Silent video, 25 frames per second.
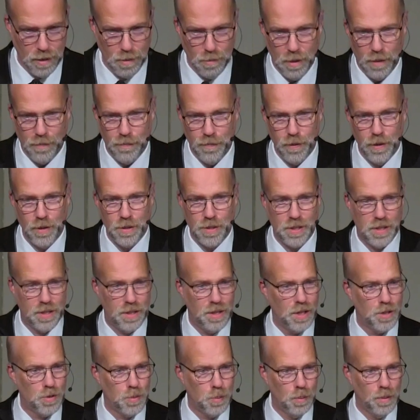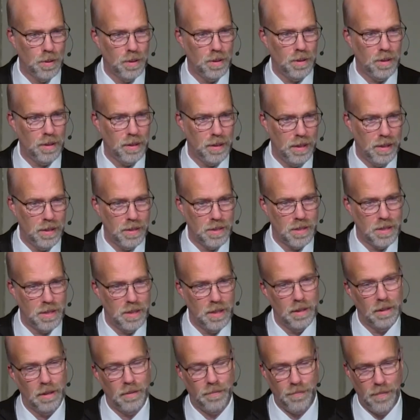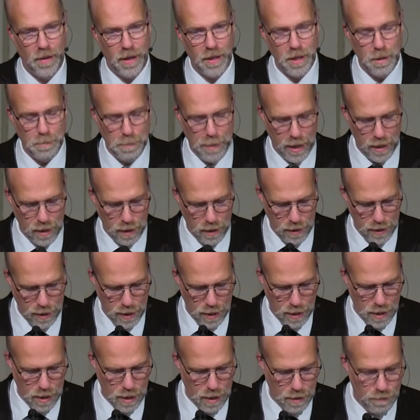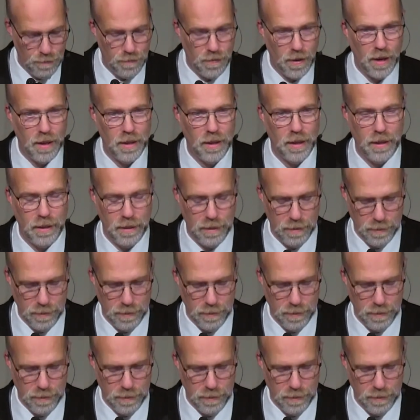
Well, first, this world is still fundamentally fallen.